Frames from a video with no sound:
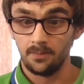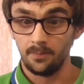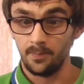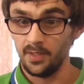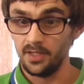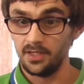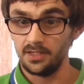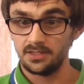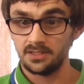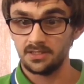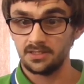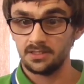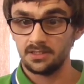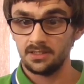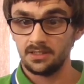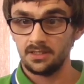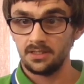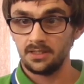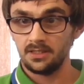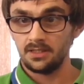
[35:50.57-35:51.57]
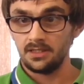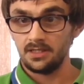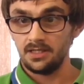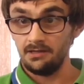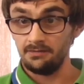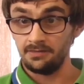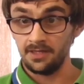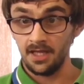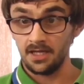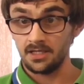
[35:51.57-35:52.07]
but
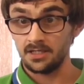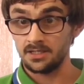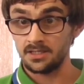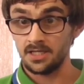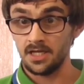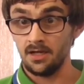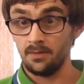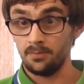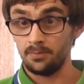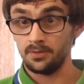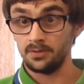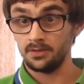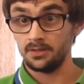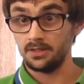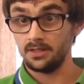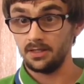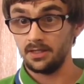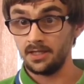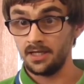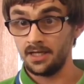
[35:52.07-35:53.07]
if that does happen,